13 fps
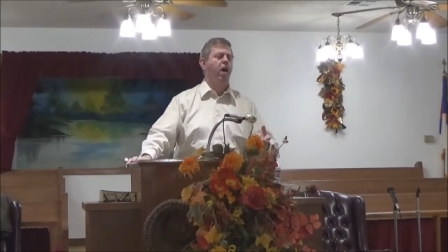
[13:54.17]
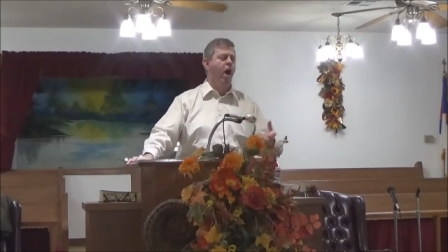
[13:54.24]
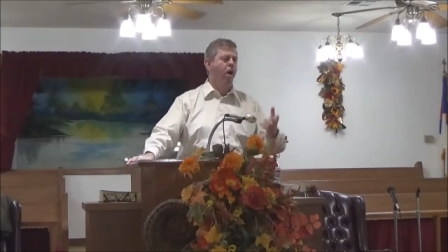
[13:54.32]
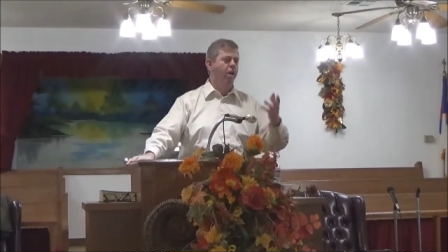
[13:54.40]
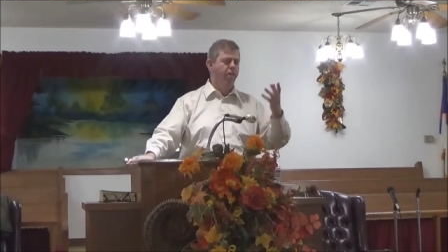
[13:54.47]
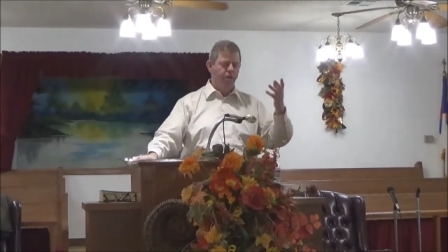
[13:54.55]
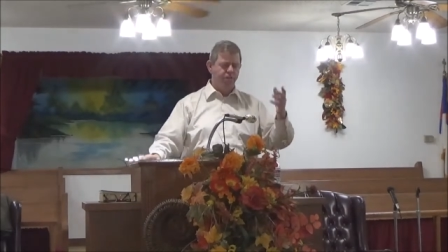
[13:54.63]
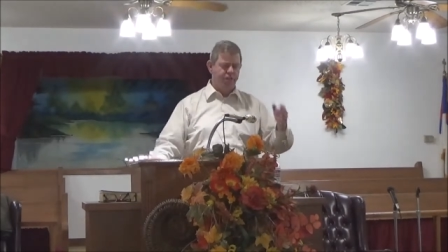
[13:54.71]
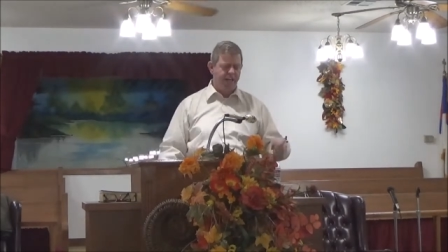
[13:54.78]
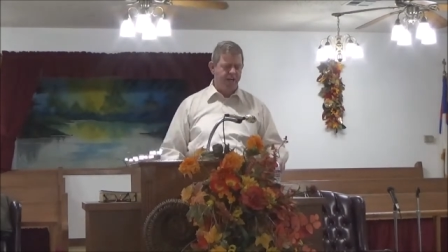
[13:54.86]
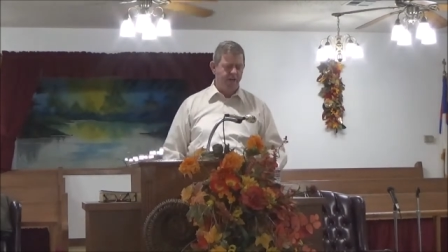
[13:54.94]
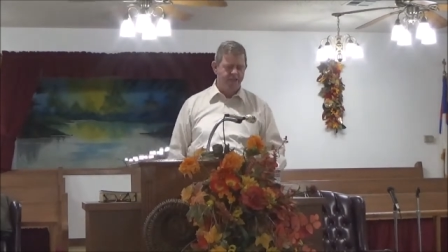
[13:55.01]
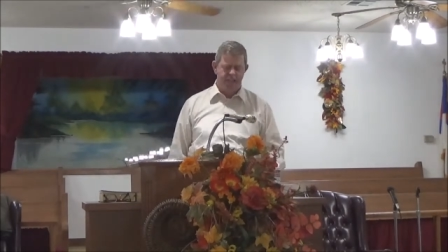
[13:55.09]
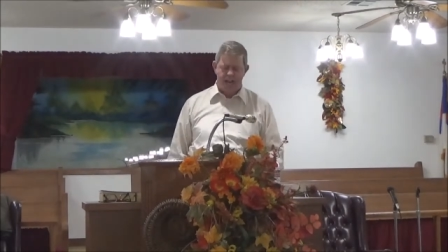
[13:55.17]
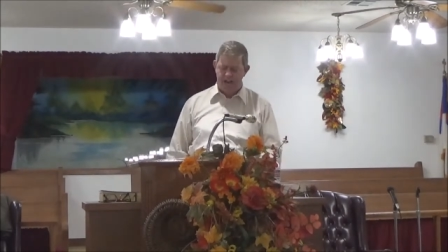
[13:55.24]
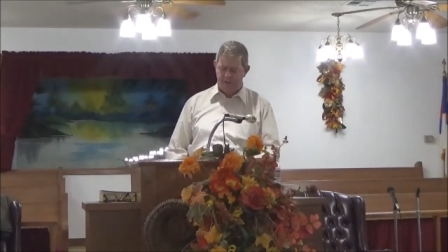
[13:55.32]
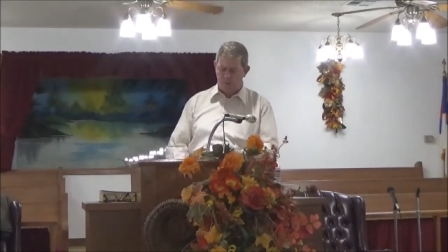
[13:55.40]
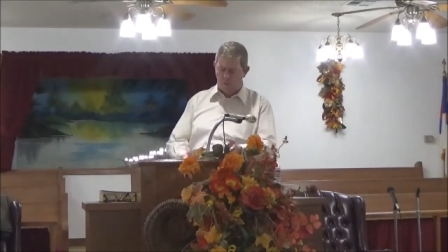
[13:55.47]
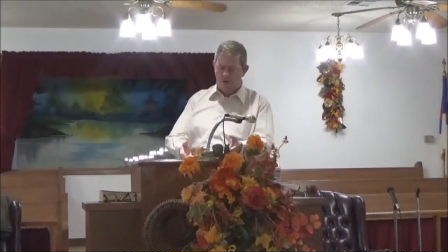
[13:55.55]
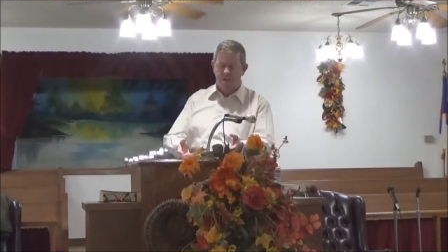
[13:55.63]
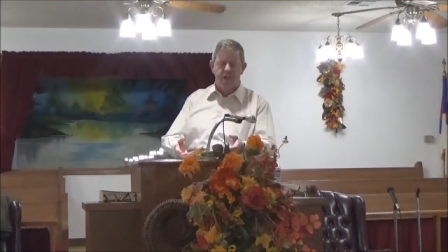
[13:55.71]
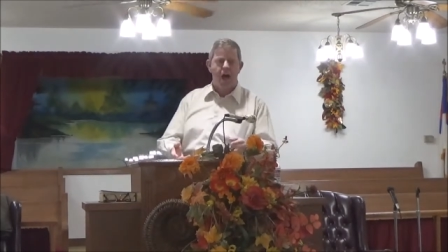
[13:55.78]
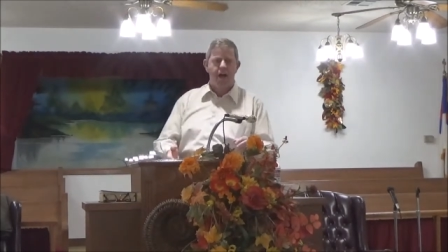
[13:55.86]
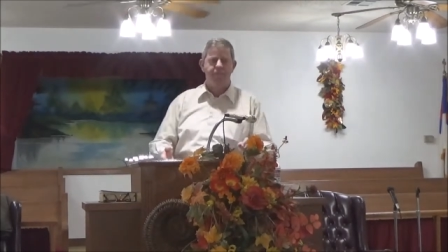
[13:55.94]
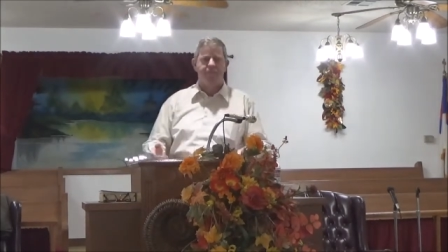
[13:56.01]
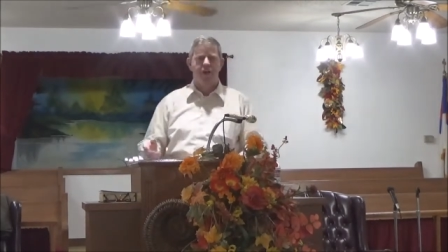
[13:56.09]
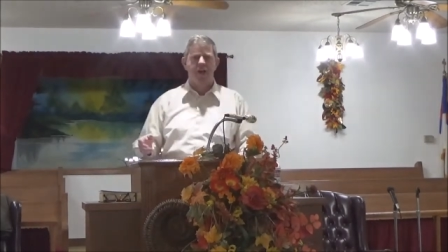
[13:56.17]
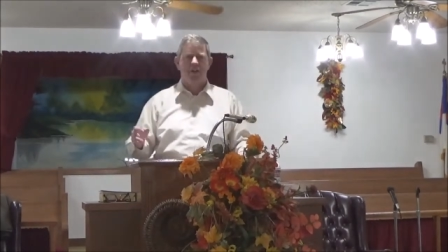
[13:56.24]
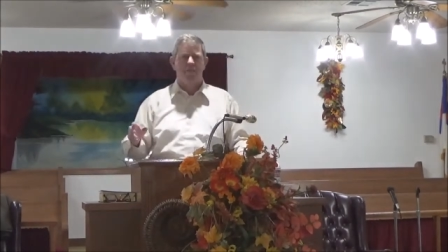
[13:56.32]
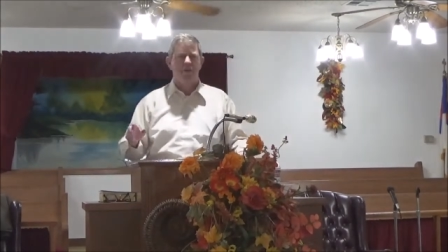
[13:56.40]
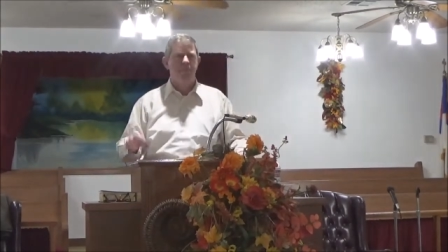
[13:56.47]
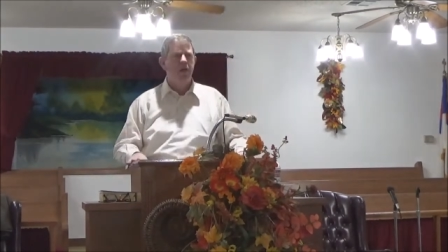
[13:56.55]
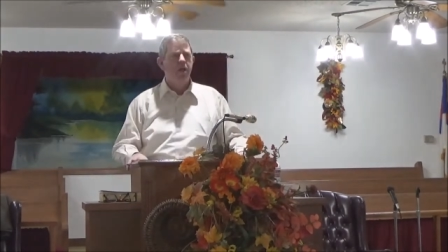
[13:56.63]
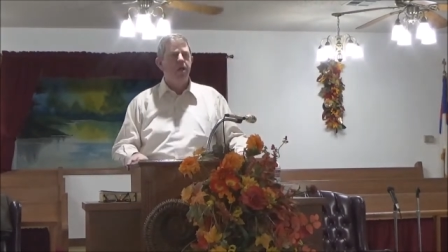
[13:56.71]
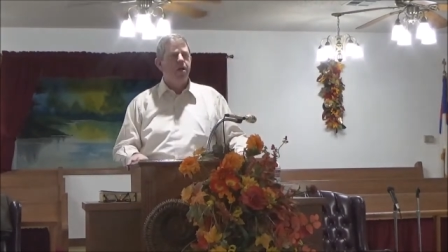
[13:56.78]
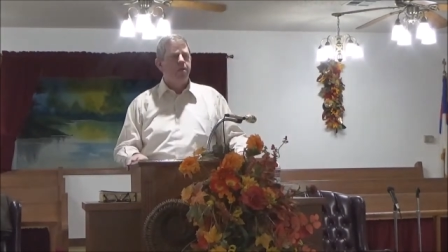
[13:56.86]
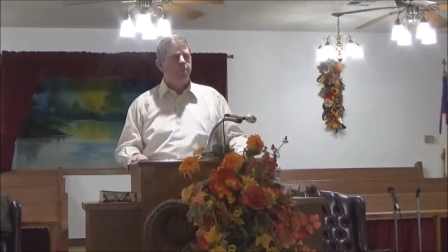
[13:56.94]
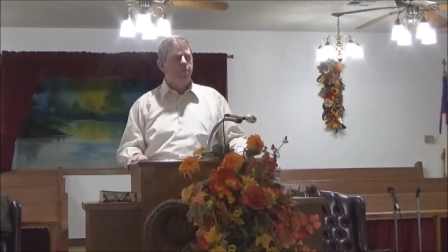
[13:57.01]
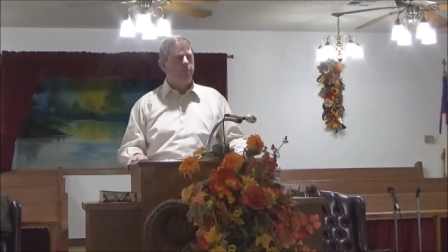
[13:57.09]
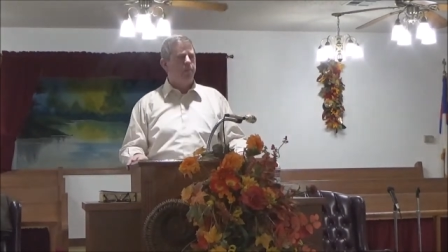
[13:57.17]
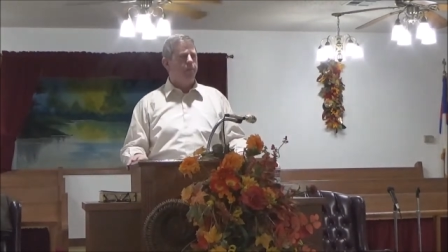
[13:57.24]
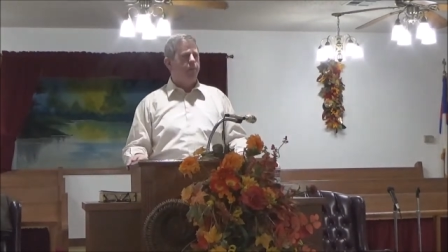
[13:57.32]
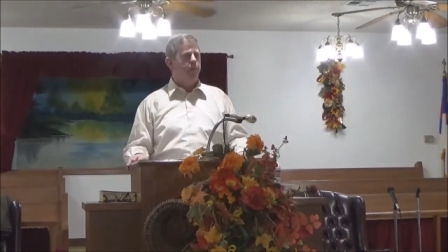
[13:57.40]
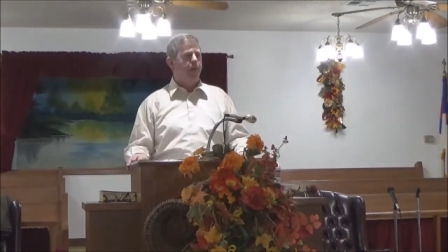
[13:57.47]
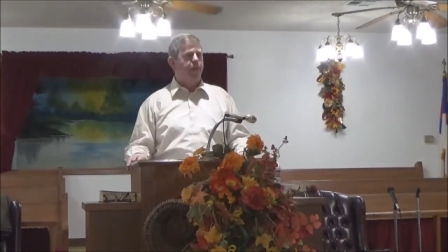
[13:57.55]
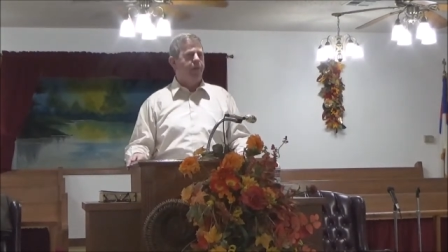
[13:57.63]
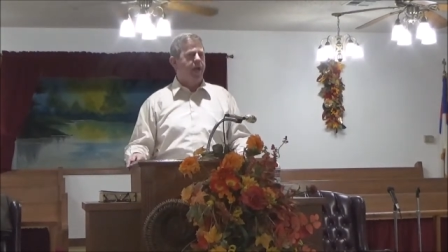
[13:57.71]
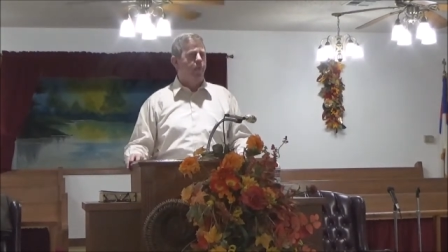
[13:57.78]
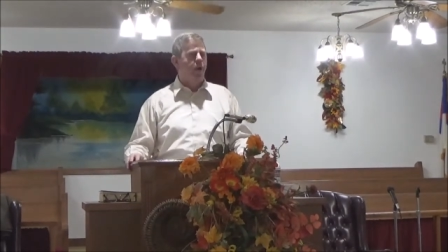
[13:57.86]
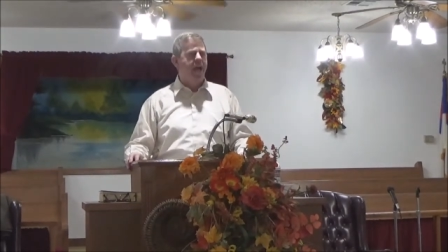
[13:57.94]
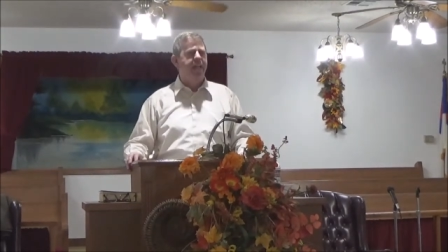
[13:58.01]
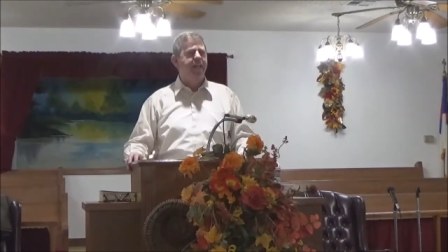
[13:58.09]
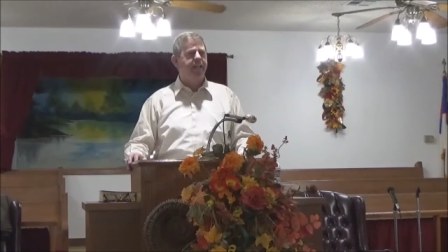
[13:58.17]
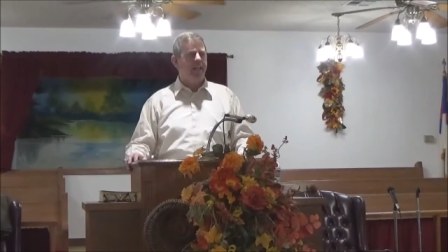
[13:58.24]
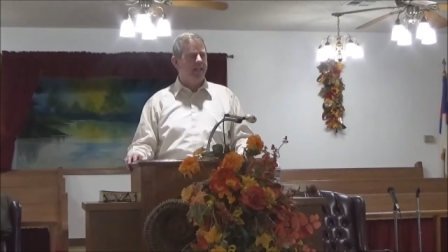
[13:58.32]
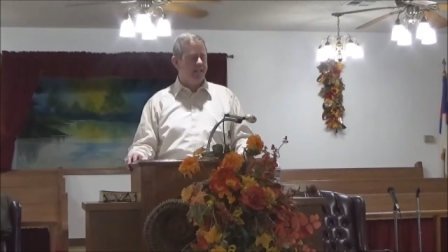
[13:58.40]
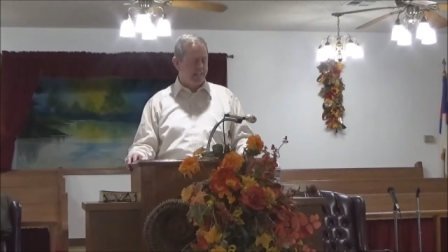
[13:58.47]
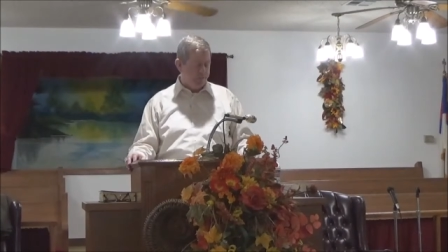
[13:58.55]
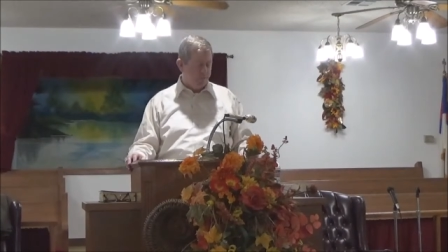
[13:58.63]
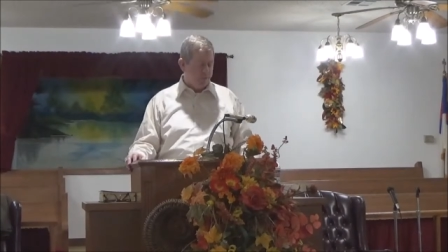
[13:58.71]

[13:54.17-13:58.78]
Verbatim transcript: all of those years, they had the Word of God in front of them, but they read it and didn't